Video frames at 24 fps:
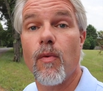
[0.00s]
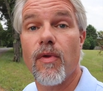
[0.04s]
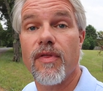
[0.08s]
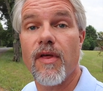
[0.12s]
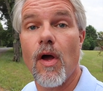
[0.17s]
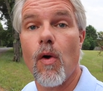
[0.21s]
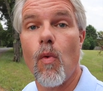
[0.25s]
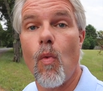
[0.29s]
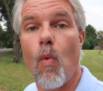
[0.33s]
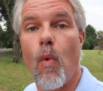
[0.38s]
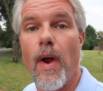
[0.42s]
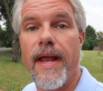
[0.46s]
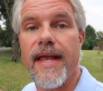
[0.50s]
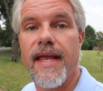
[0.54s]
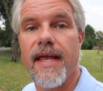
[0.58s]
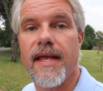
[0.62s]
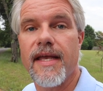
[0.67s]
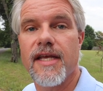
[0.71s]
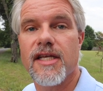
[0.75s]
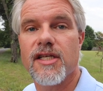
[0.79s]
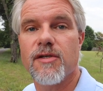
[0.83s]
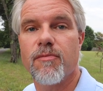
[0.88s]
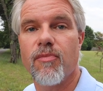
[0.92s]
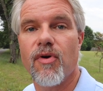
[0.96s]
without
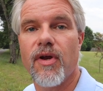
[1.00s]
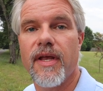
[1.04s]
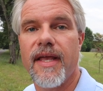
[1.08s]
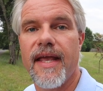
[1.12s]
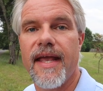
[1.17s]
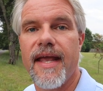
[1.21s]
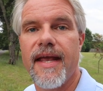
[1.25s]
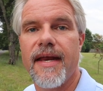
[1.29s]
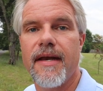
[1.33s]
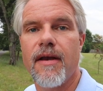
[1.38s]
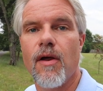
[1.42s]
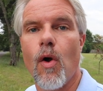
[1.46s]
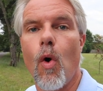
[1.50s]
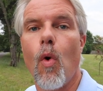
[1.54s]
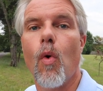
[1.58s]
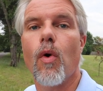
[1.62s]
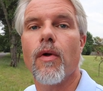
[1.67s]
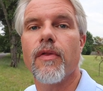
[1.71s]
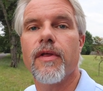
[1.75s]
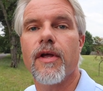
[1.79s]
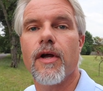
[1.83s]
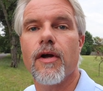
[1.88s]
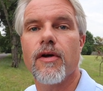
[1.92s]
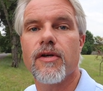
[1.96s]
waking his brigade
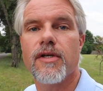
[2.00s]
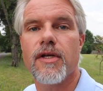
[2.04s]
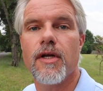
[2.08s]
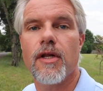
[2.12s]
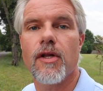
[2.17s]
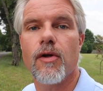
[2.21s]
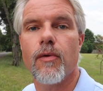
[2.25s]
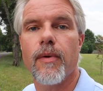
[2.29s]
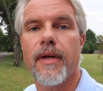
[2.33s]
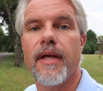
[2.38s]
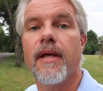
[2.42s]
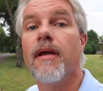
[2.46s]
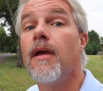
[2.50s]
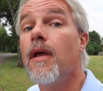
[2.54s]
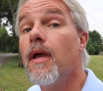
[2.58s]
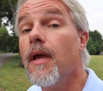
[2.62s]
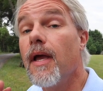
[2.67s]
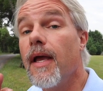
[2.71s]
or the artillery.